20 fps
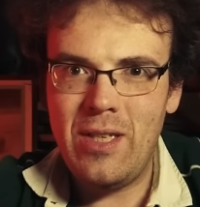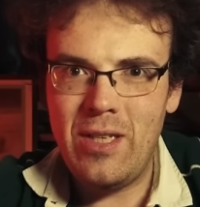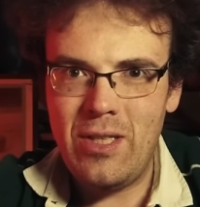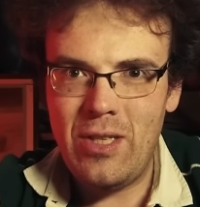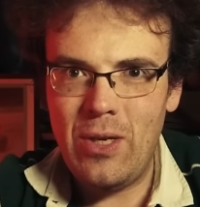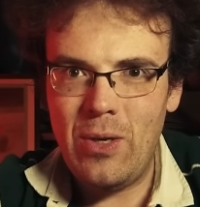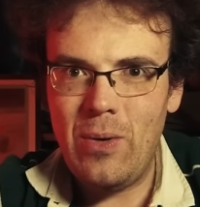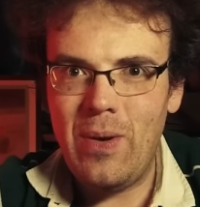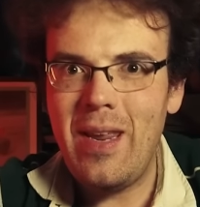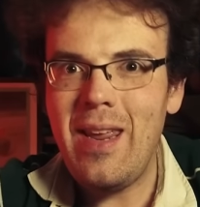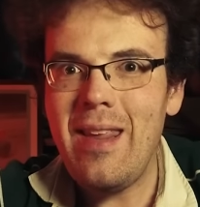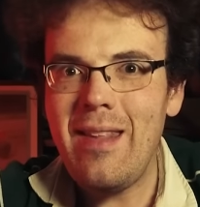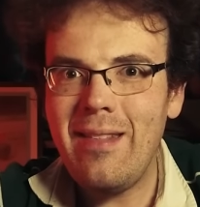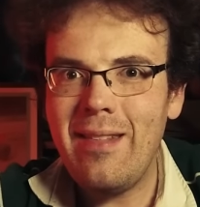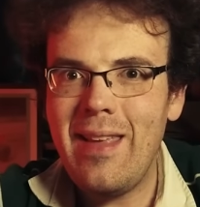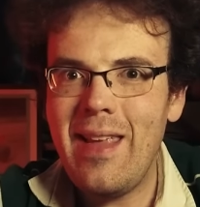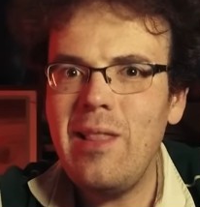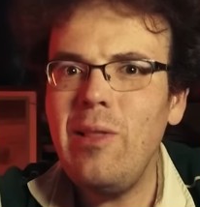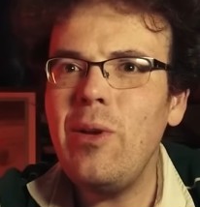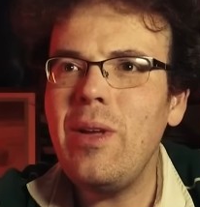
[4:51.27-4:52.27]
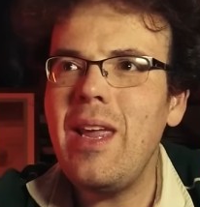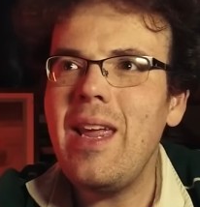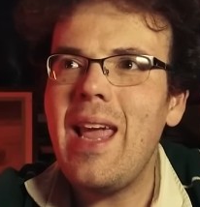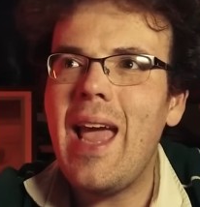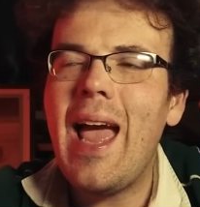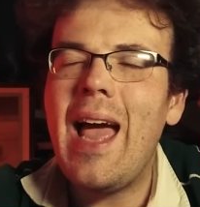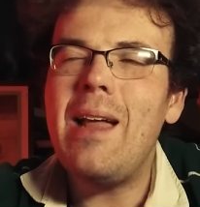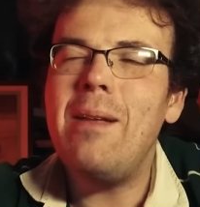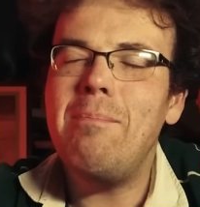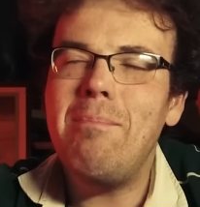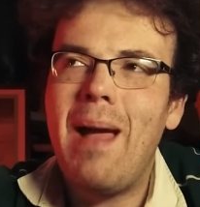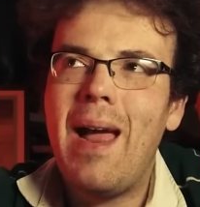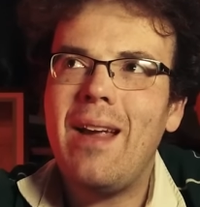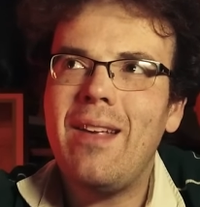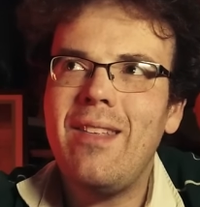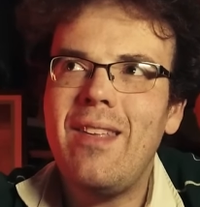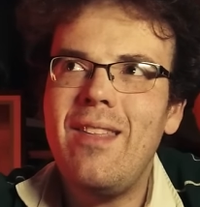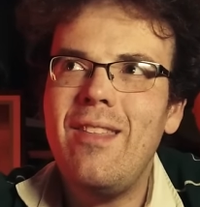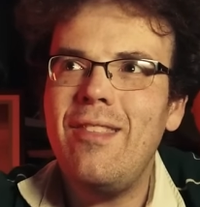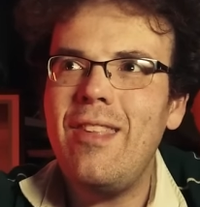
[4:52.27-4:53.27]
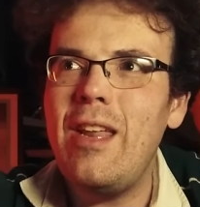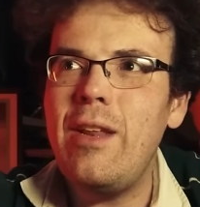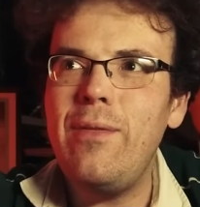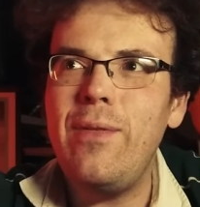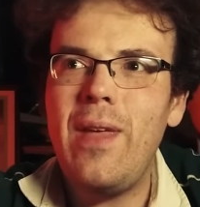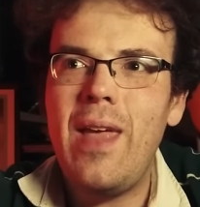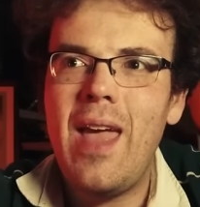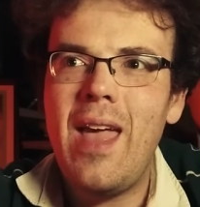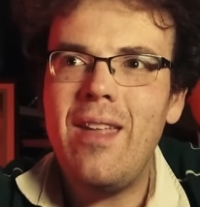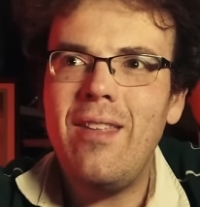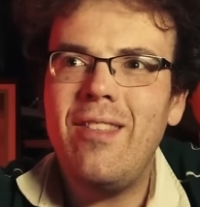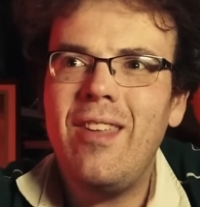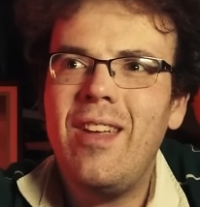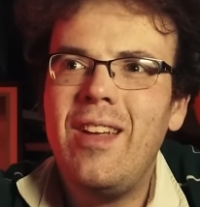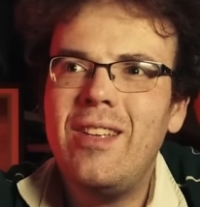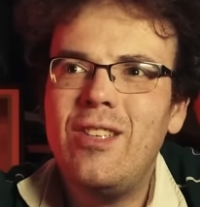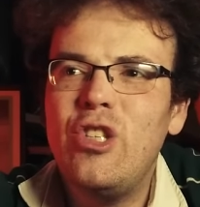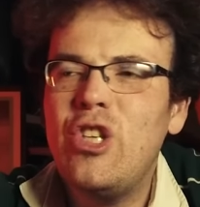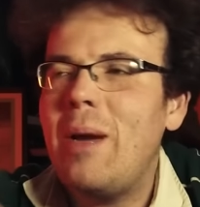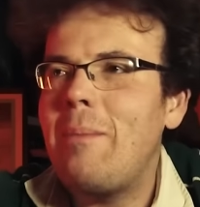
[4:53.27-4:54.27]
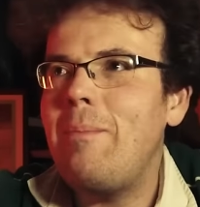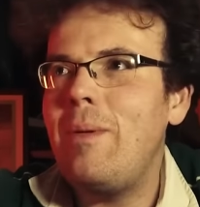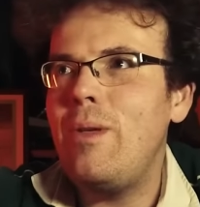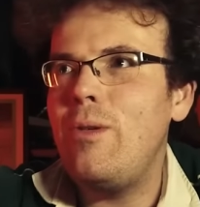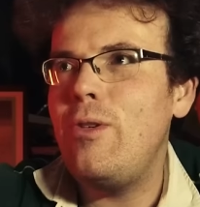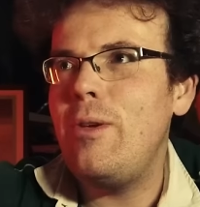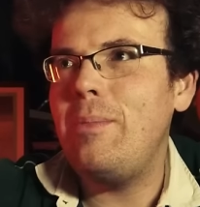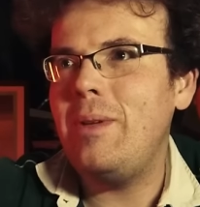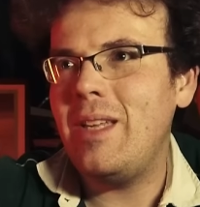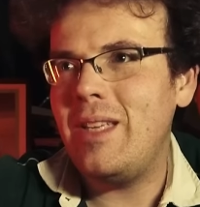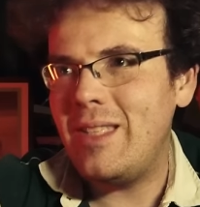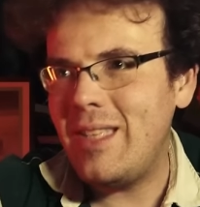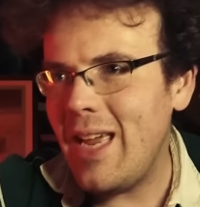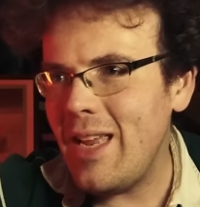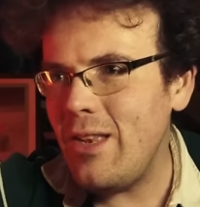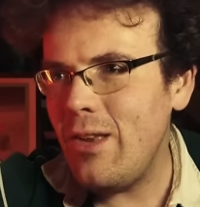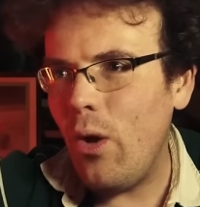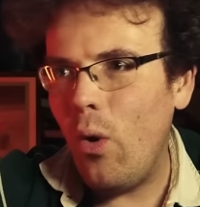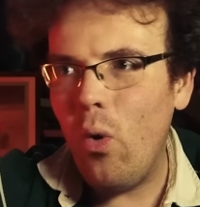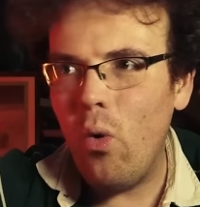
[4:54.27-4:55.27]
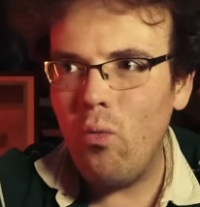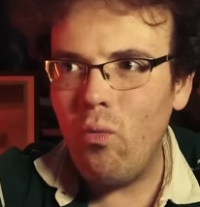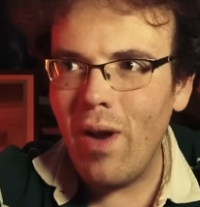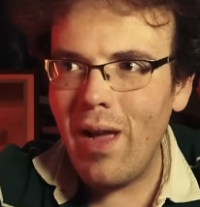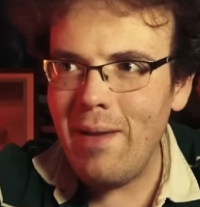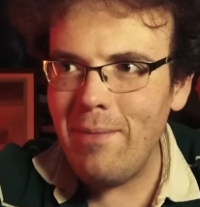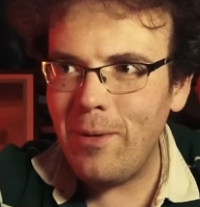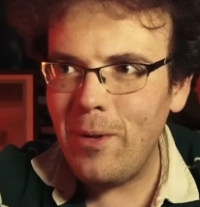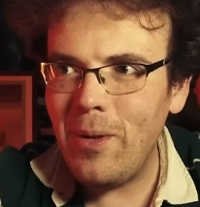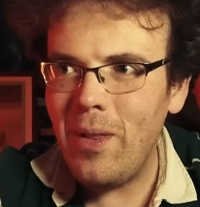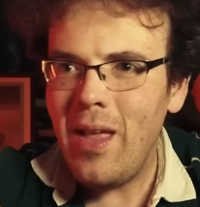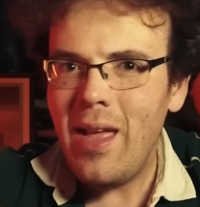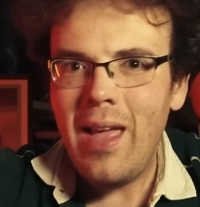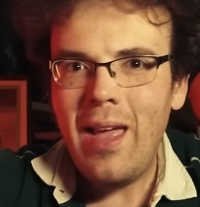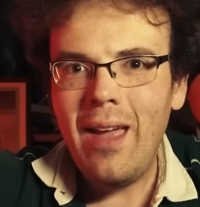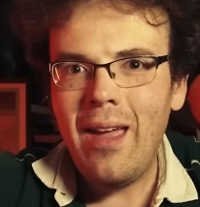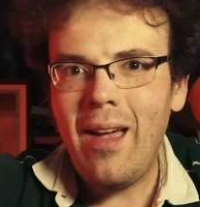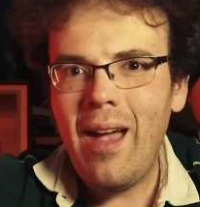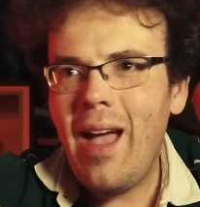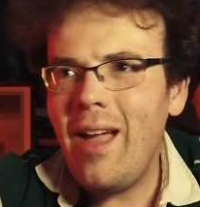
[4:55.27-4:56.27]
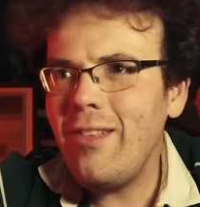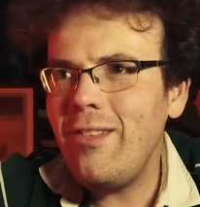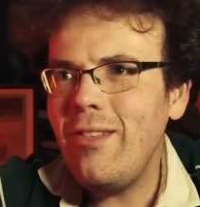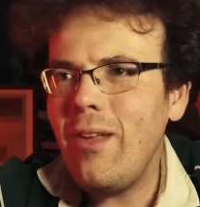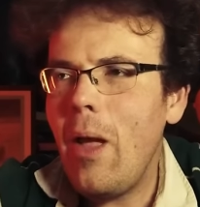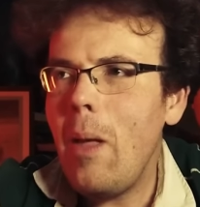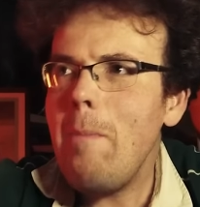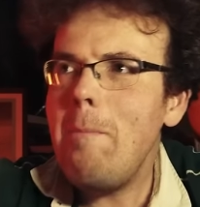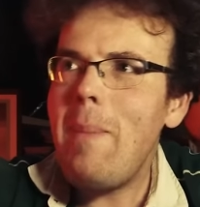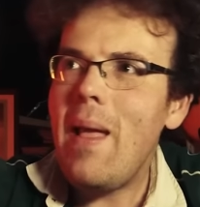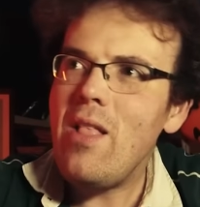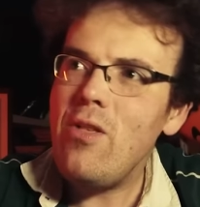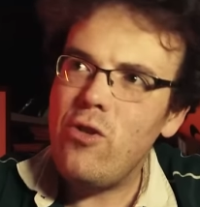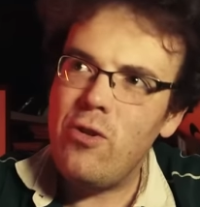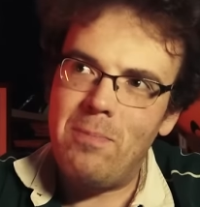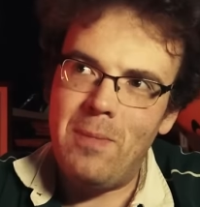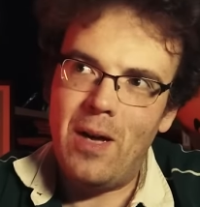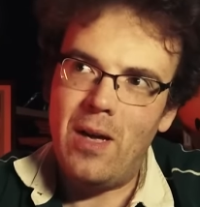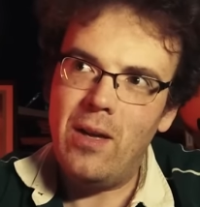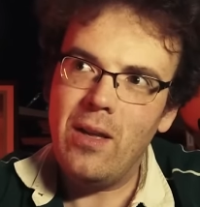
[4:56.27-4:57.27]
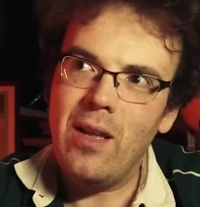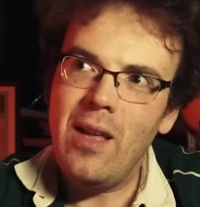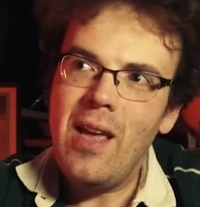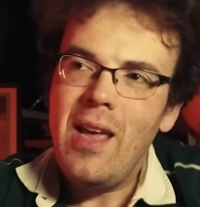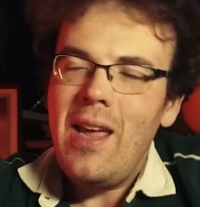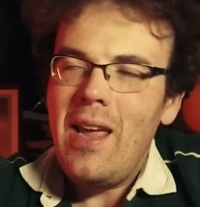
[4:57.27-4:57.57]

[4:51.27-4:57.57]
to do, he's looking at Max instead of as a championship contender or rival, as a benchmark.